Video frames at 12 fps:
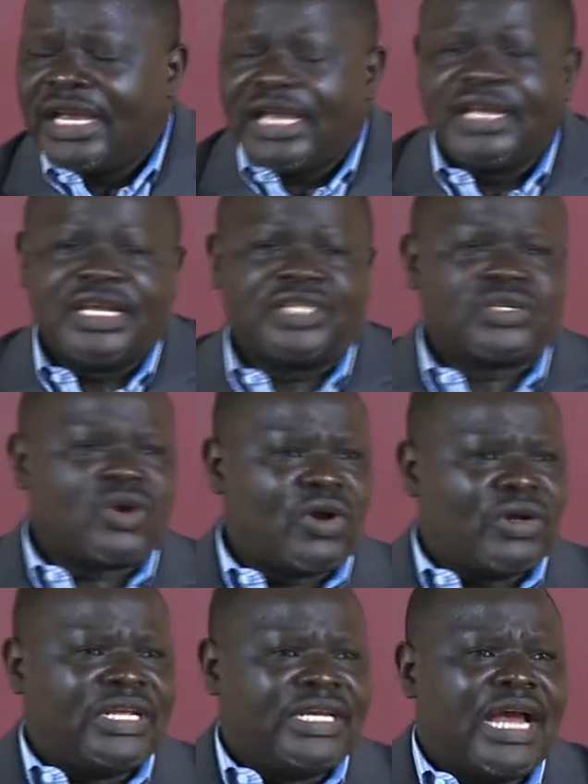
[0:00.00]
In this
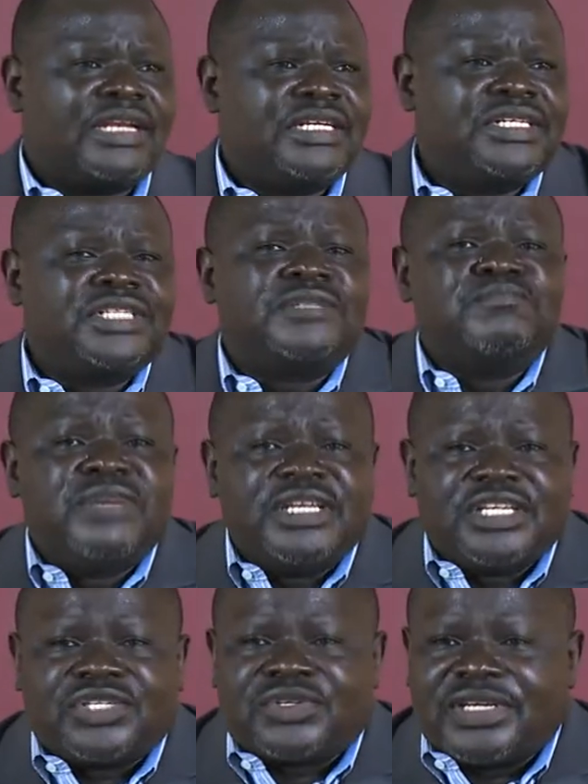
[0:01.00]
calling and in this
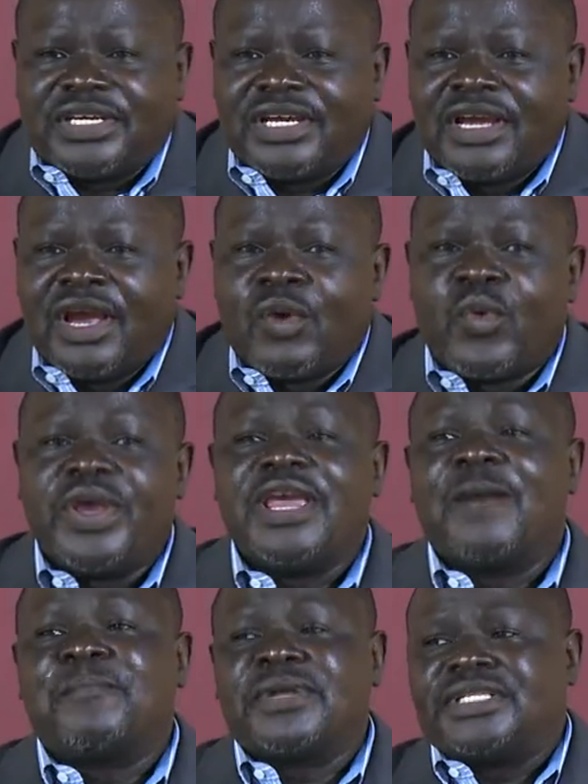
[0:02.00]
ministry, we
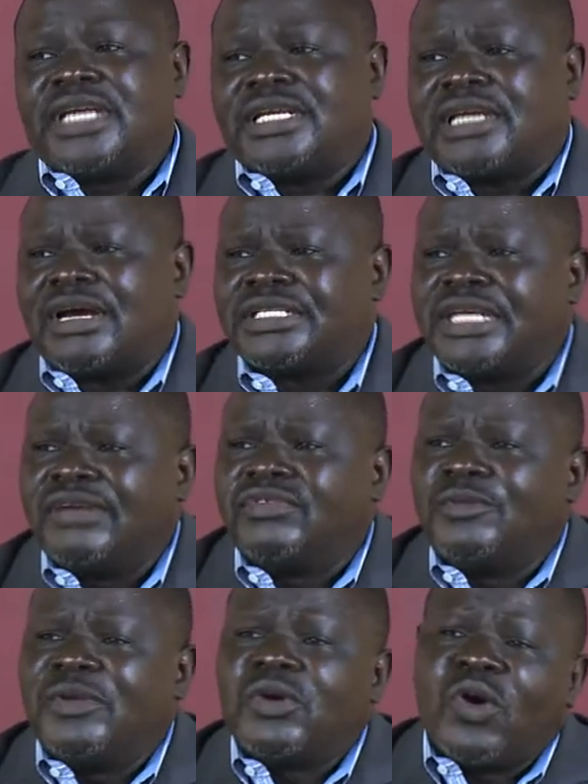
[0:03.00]
appreciate ourselves
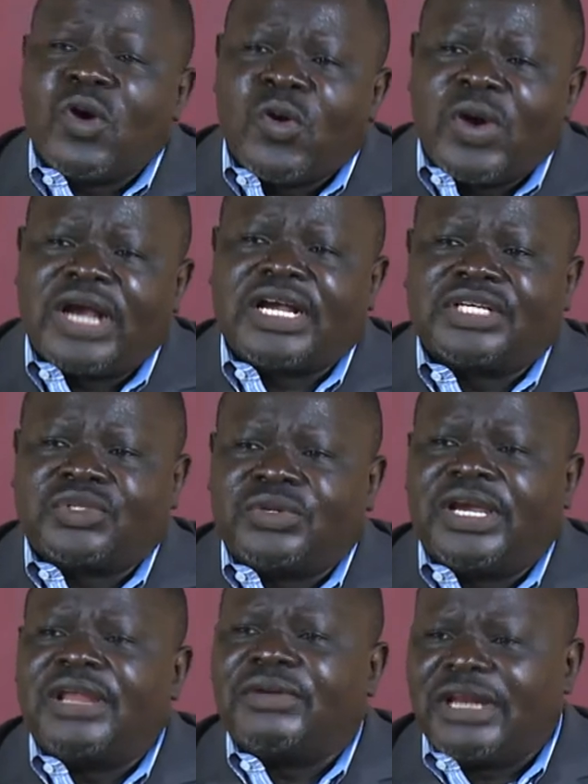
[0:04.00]
to be co workers
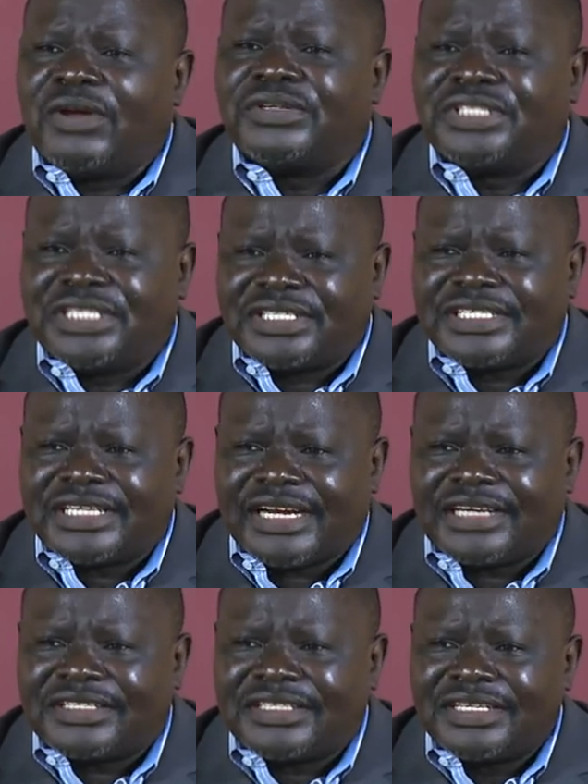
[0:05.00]
together with the Lord Jesus
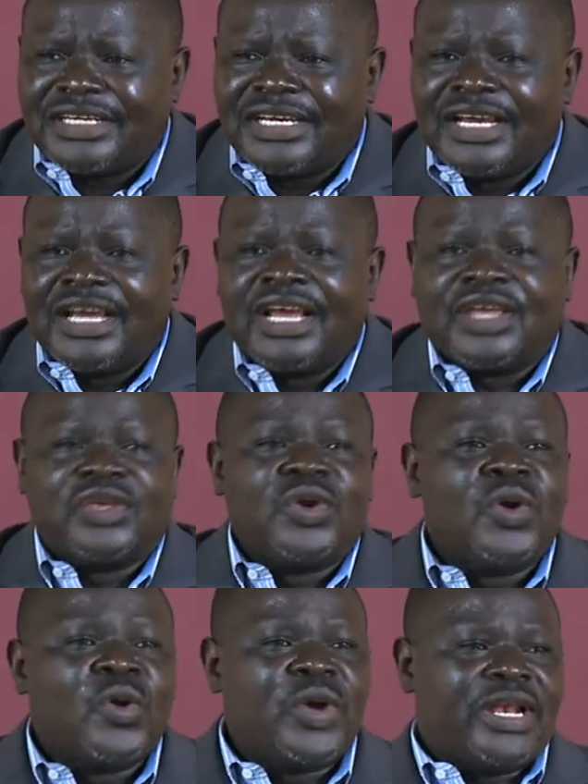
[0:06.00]
Christ. You
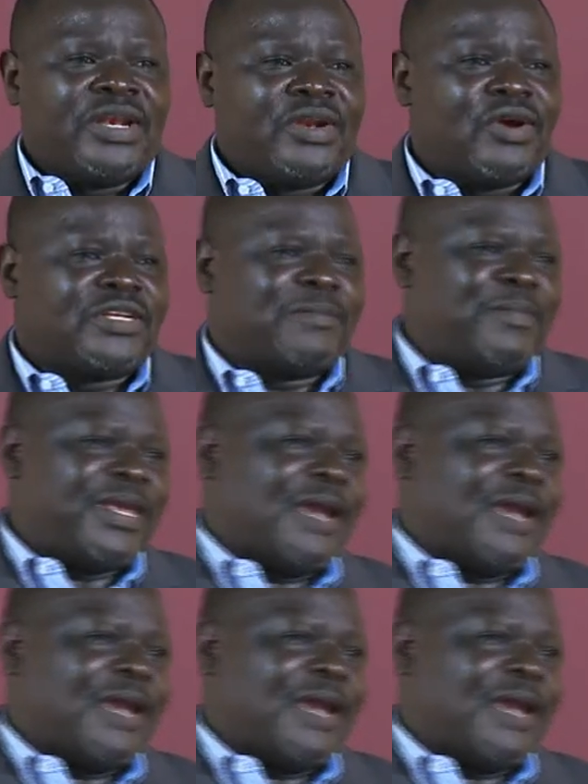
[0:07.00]
will not be